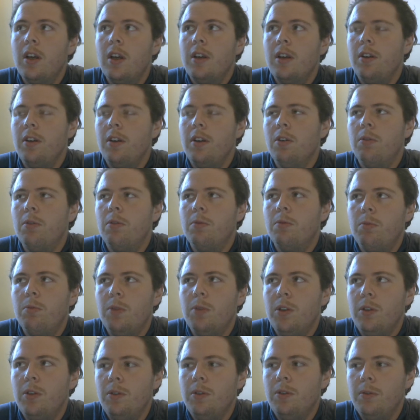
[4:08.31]

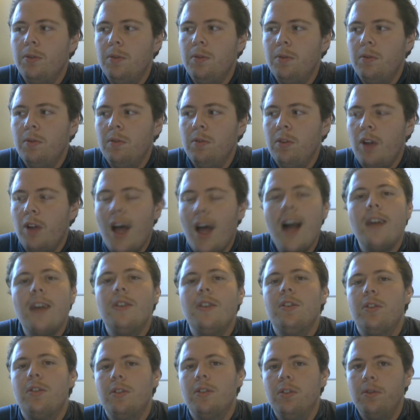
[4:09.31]
we'll act
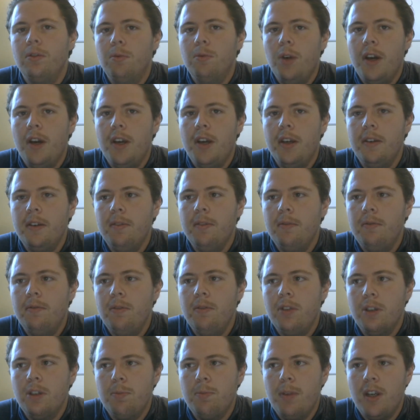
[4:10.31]
a certain way
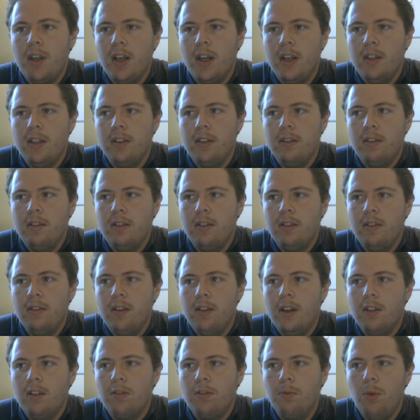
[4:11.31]
just because
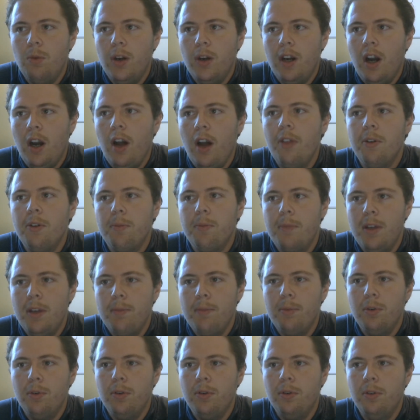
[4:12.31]
it's what other
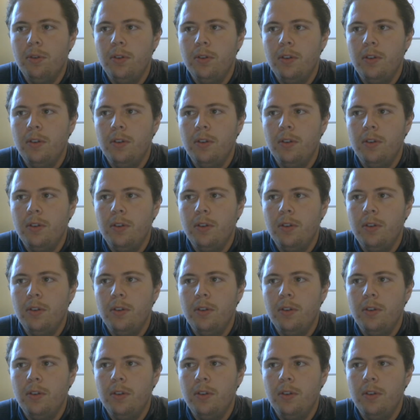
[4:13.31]
people